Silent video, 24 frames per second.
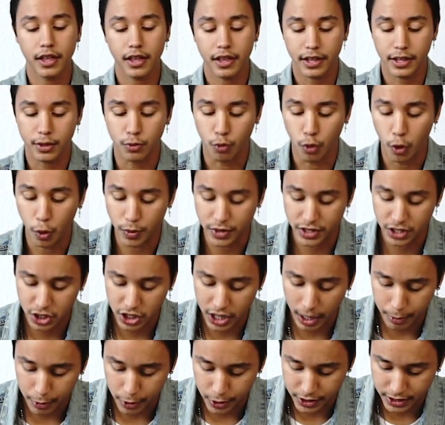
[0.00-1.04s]
In Romans
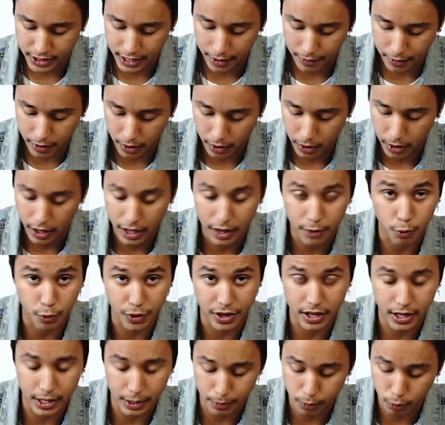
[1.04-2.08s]
chapter 7, if we
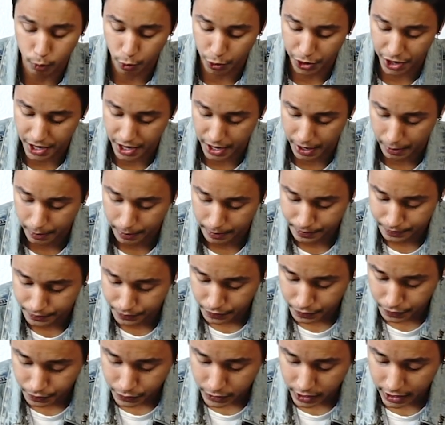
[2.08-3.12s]
keep reading,
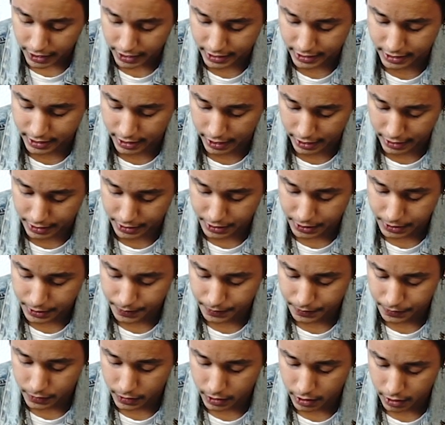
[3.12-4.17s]
it says,